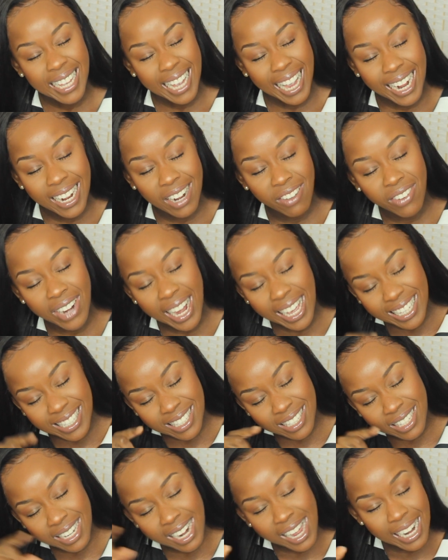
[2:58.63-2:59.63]
kind of like
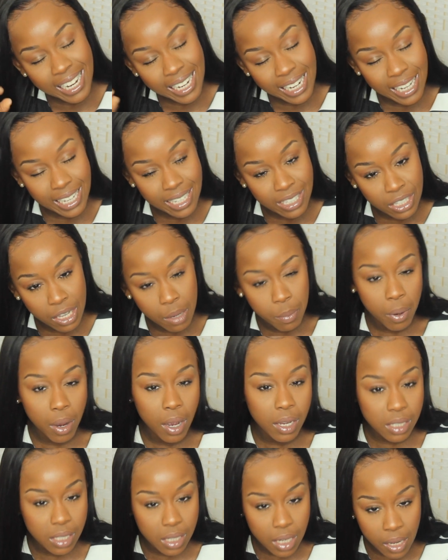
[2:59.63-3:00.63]
slightly
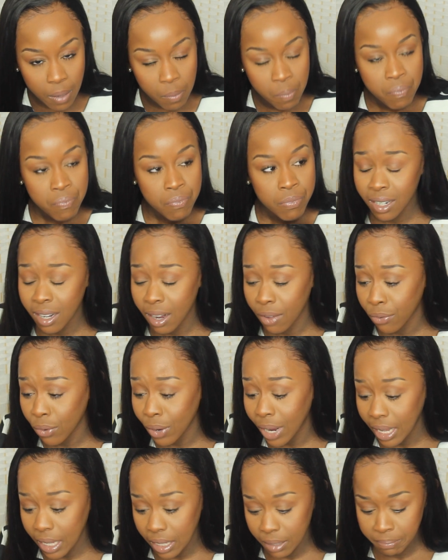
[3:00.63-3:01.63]
surpassing it. And I feel
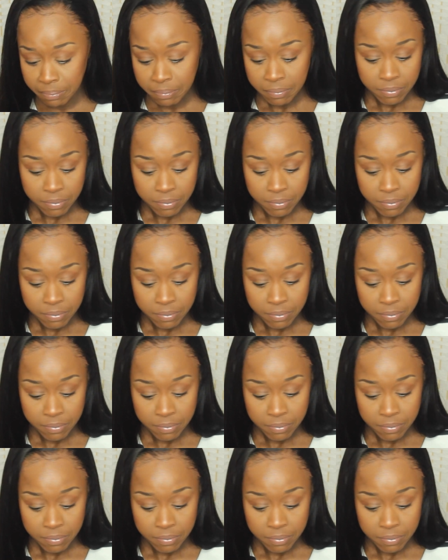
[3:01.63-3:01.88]
like